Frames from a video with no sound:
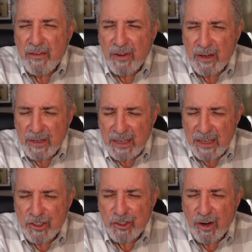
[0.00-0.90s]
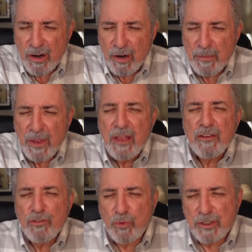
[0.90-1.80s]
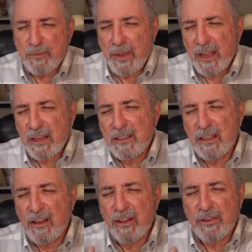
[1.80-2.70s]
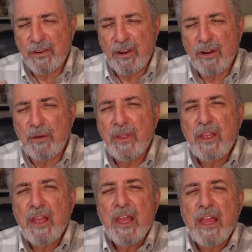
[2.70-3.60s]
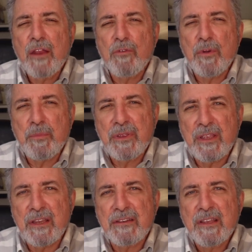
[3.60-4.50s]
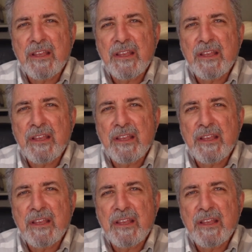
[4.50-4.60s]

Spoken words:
on each arm. Switch back to the other arm and repeat.